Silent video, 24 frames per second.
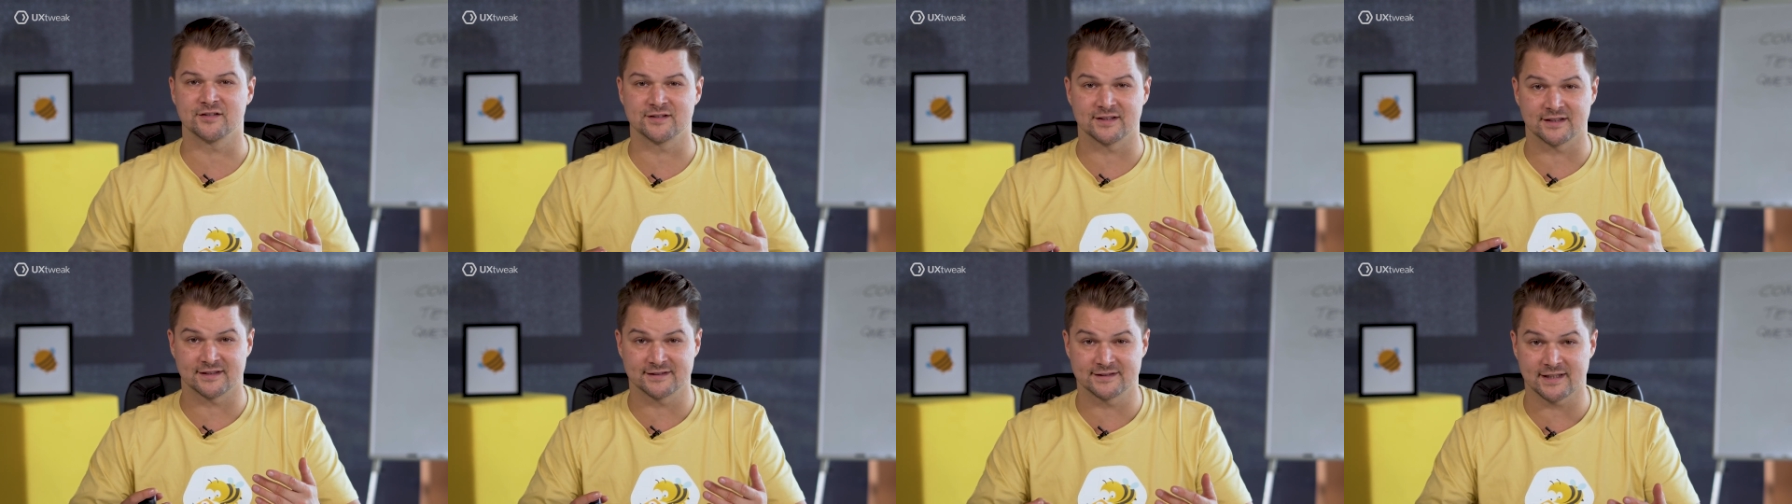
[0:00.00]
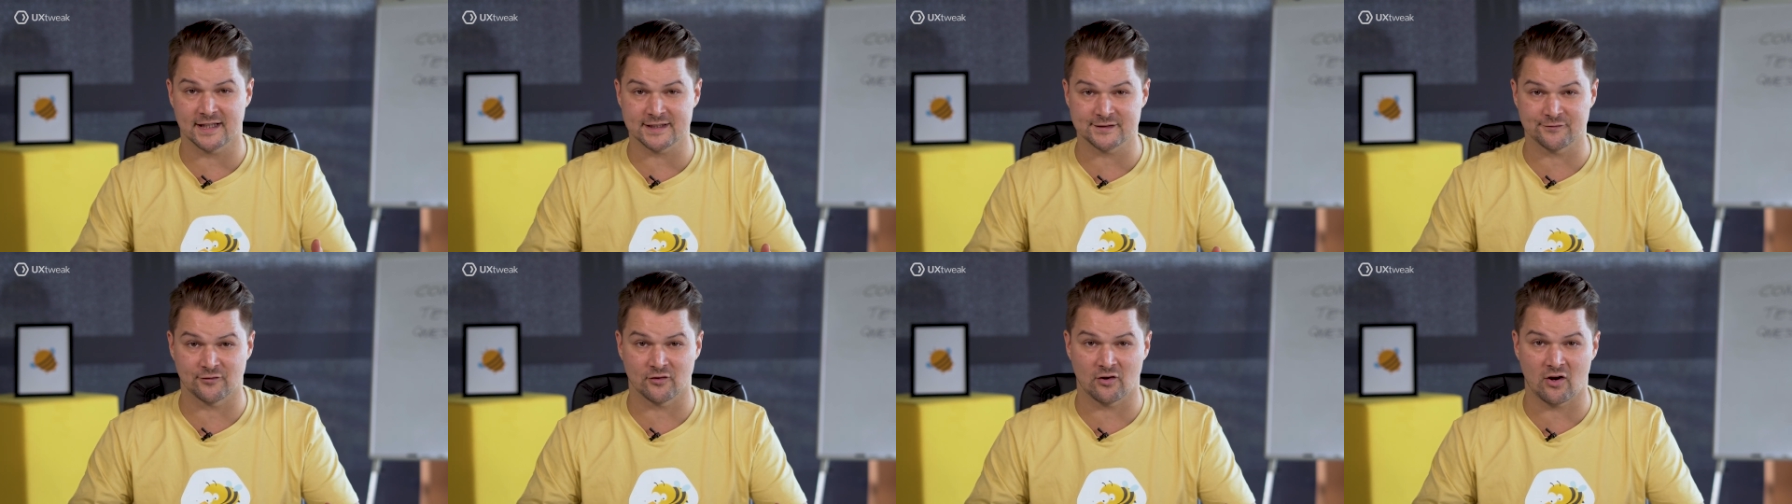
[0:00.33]

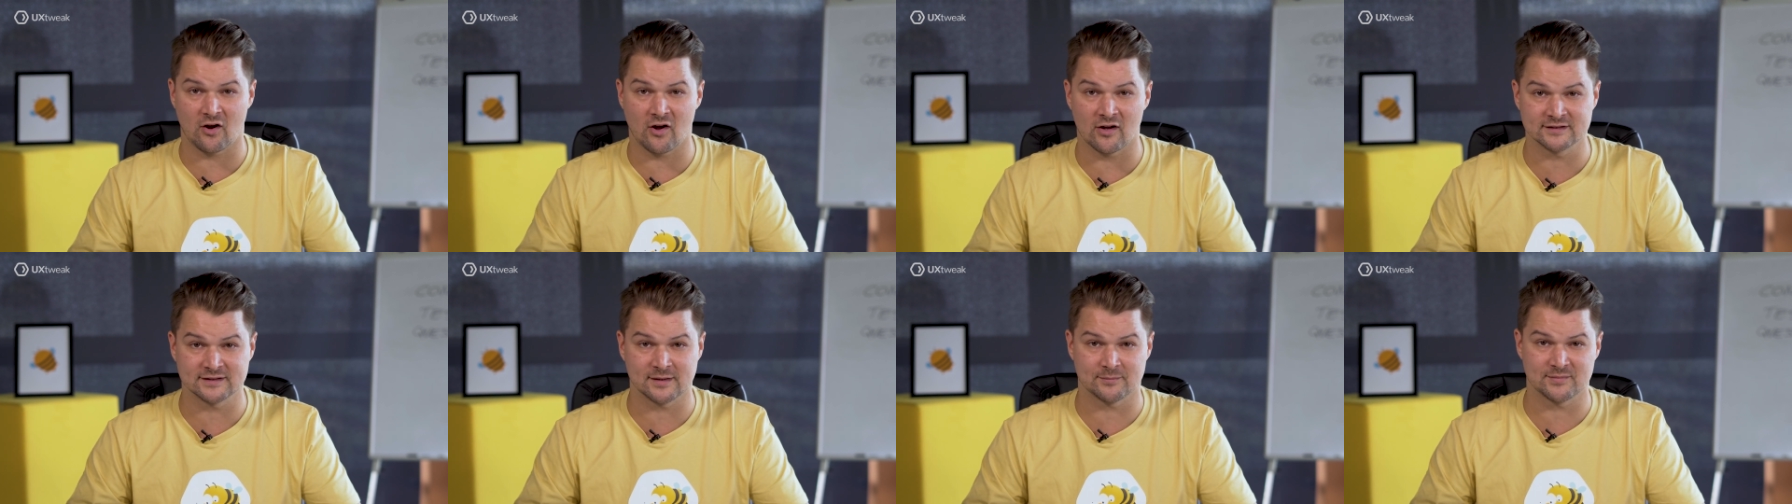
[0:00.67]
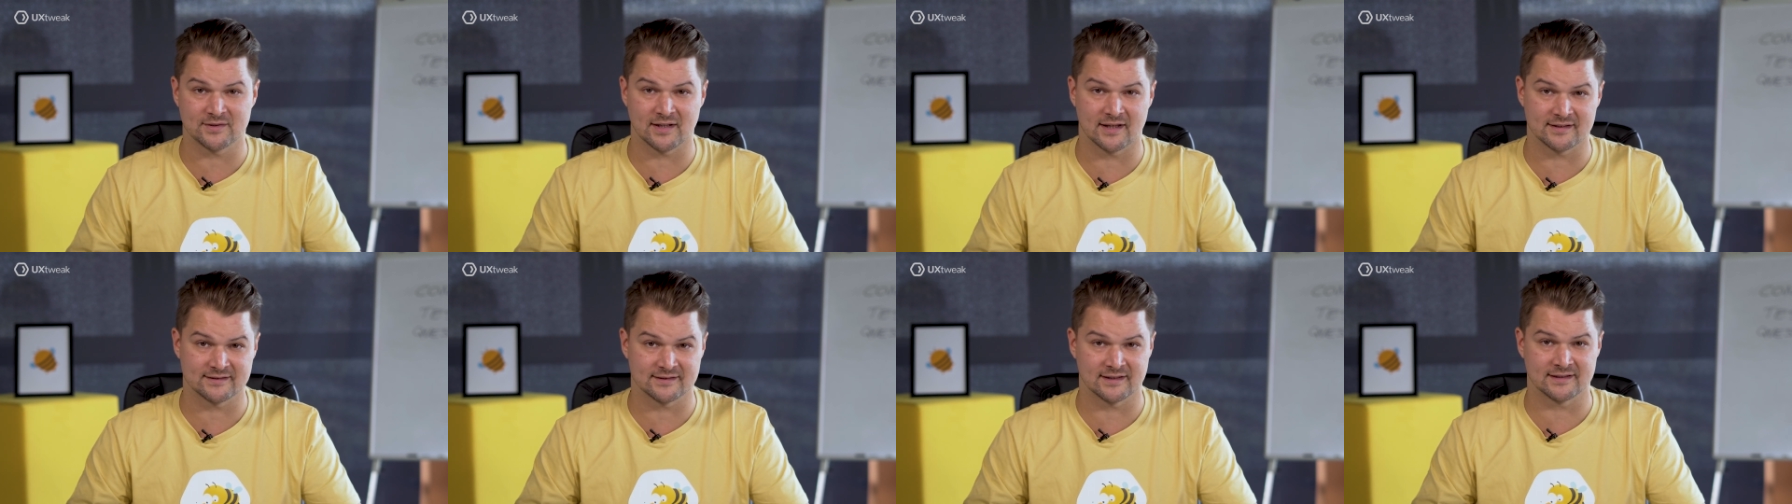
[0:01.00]
successful concept
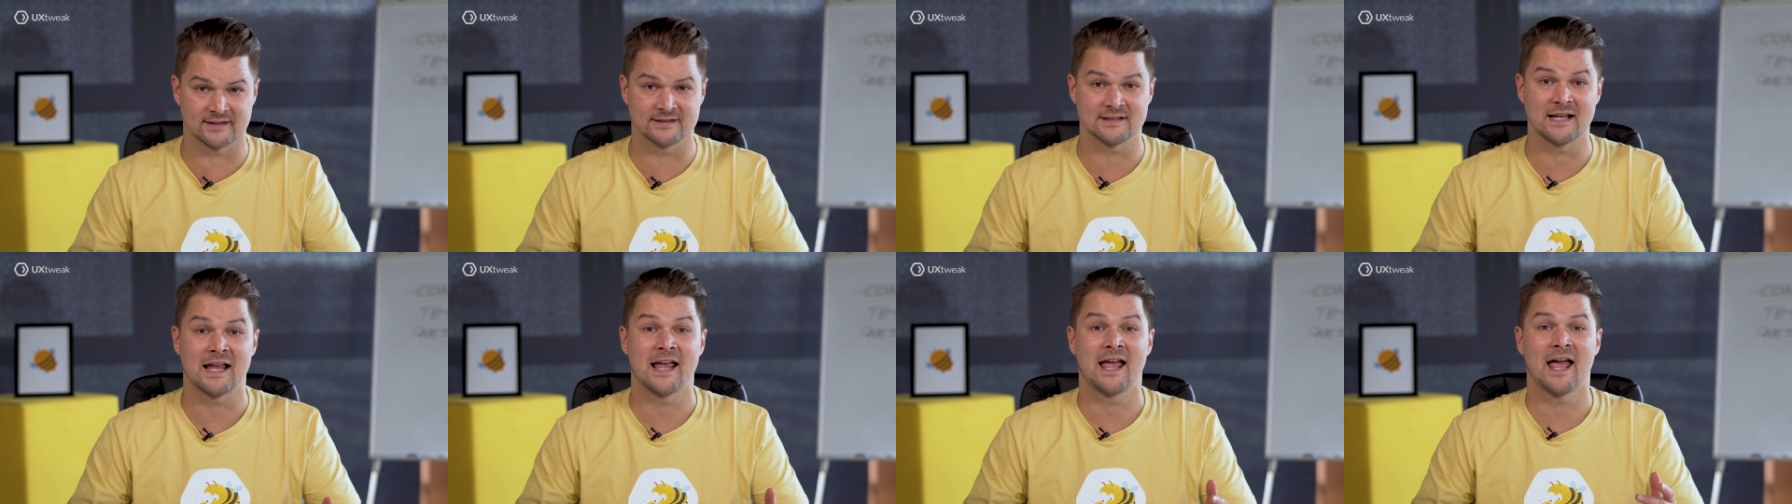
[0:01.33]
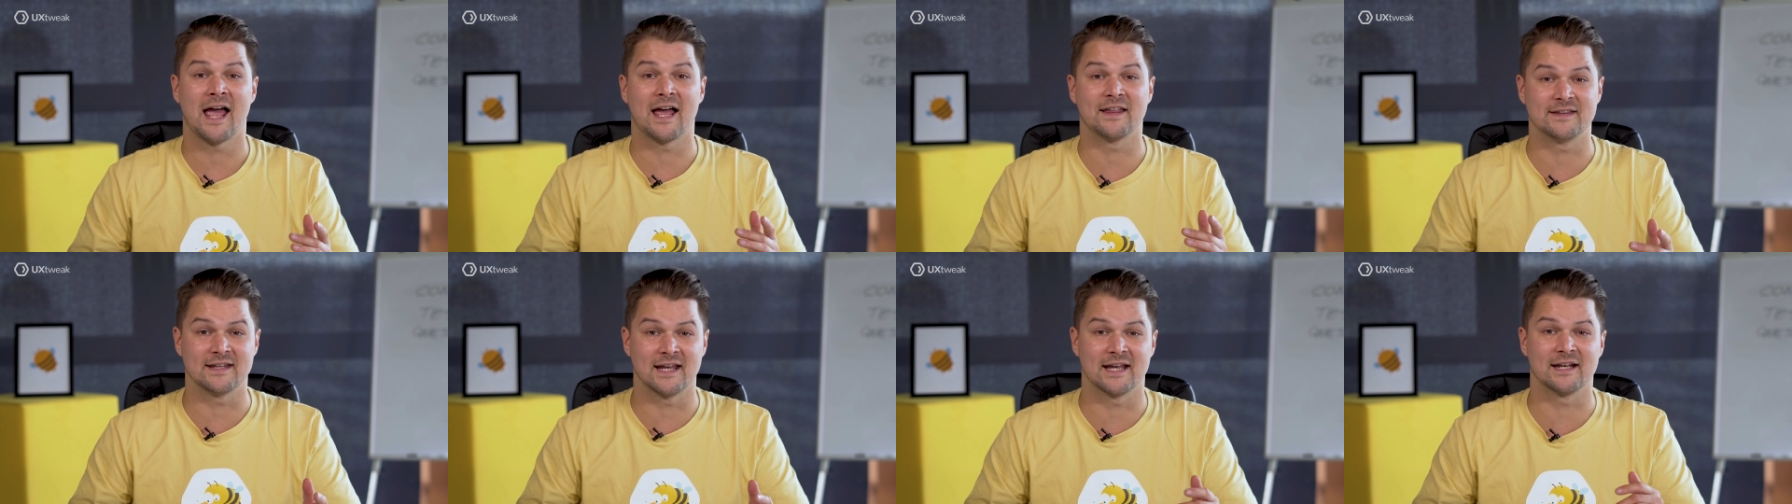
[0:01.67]
testing
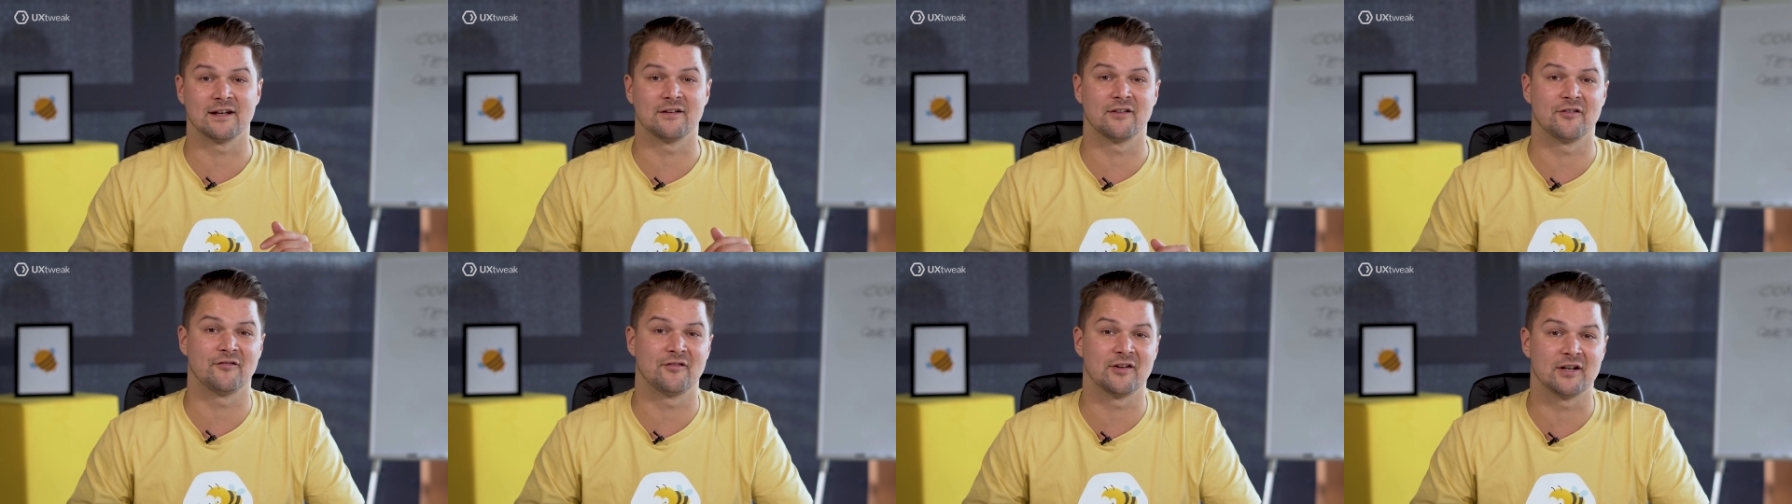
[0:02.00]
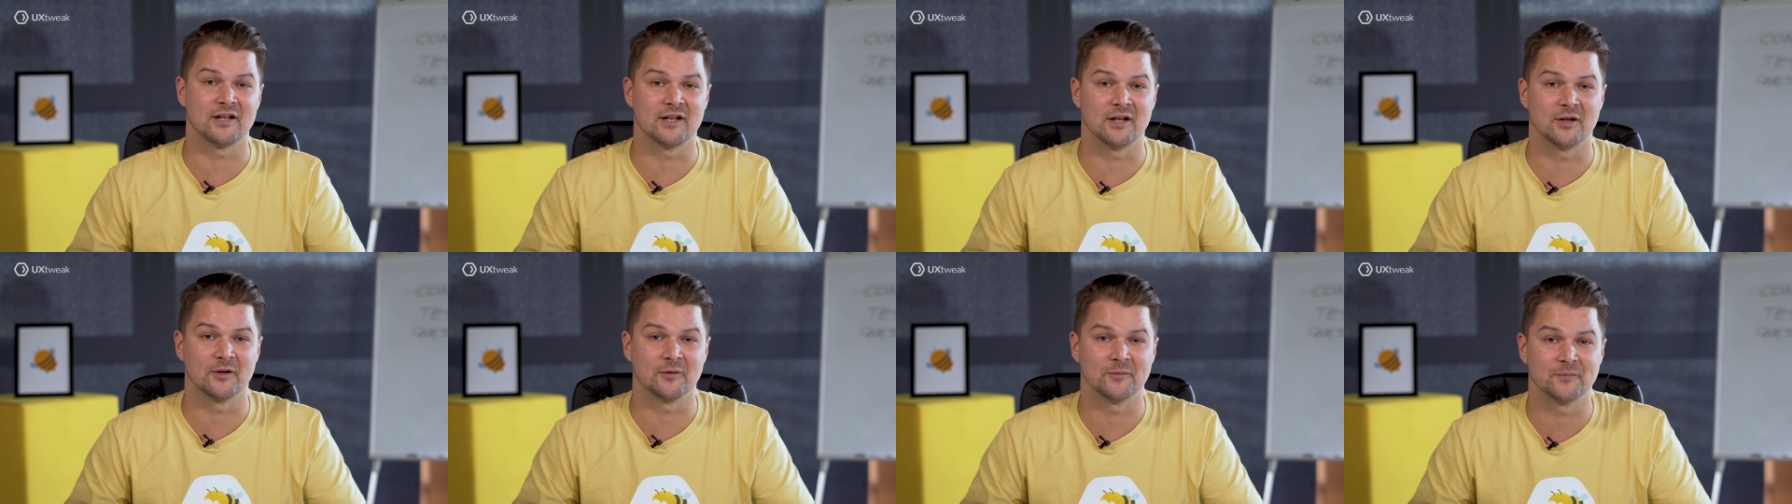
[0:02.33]
at the end of the
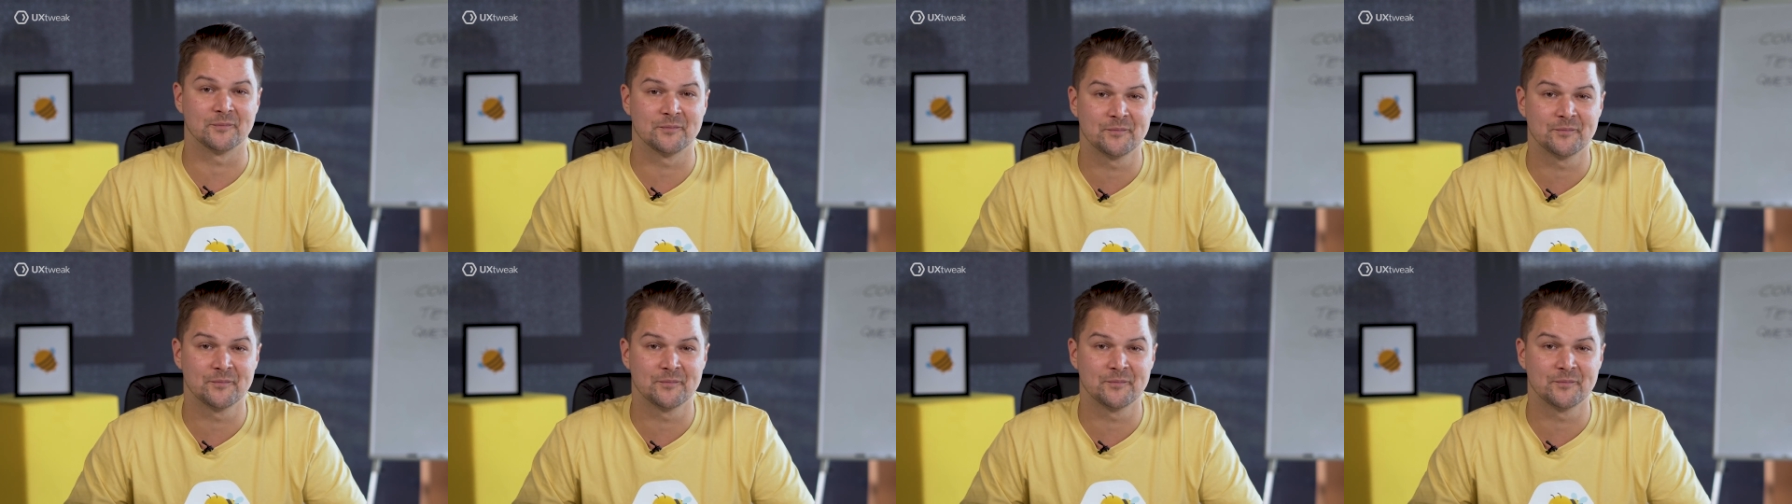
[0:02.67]
video.